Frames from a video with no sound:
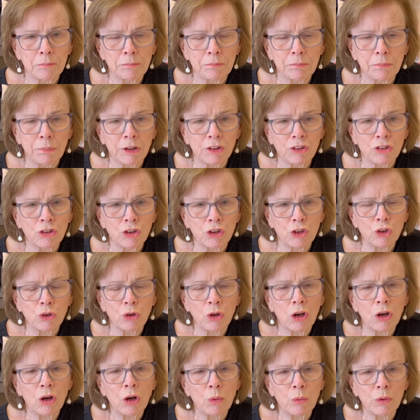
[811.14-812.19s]
But so
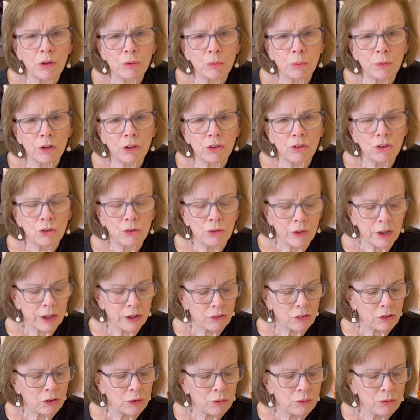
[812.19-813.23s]
you'll always want to do
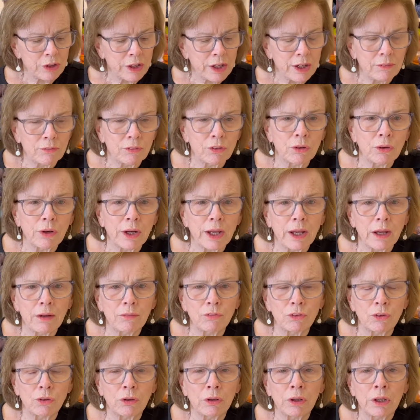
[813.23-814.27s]
that. So never
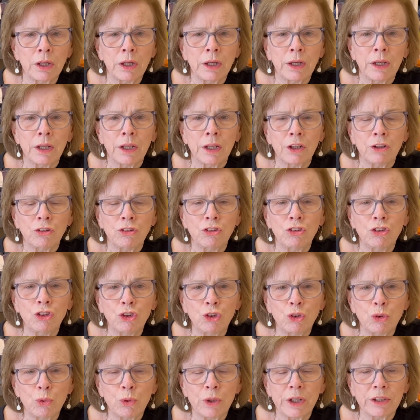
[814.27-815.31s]
ever
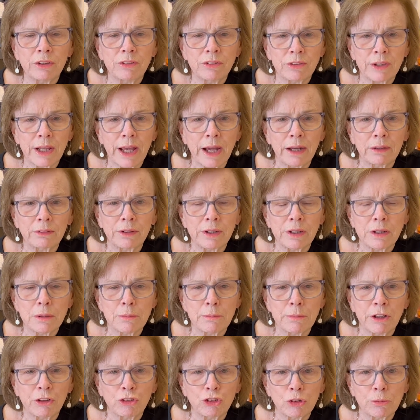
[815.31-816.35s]
do exactly the
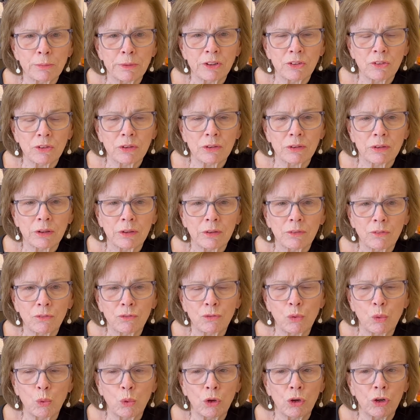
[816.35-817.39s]
measurements
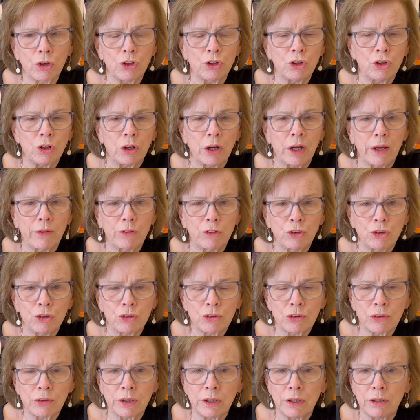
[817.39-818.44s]
for either your
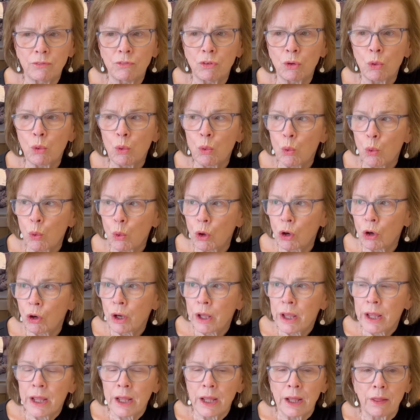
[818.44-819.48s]
sleeve or
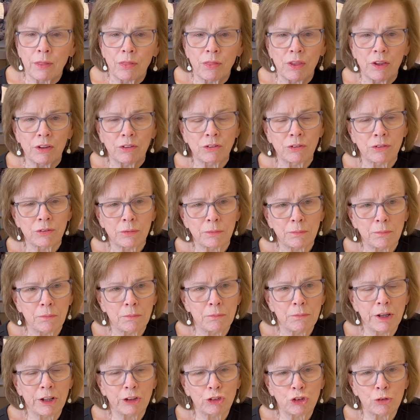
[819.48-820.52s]
this
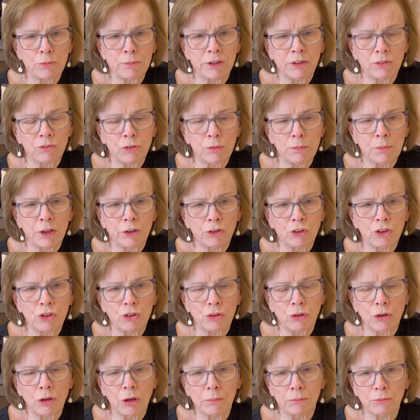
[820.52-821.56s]
measurement from under
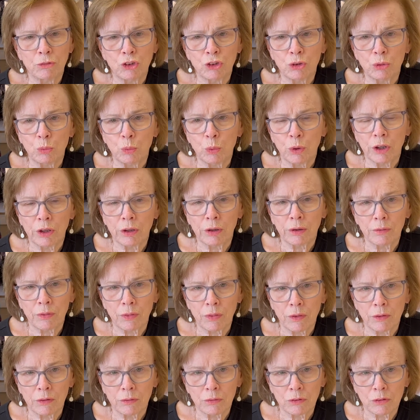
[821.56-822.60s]
your arm to where
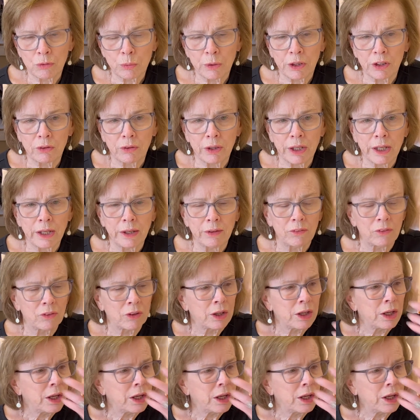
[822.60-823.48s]
the sweater ends.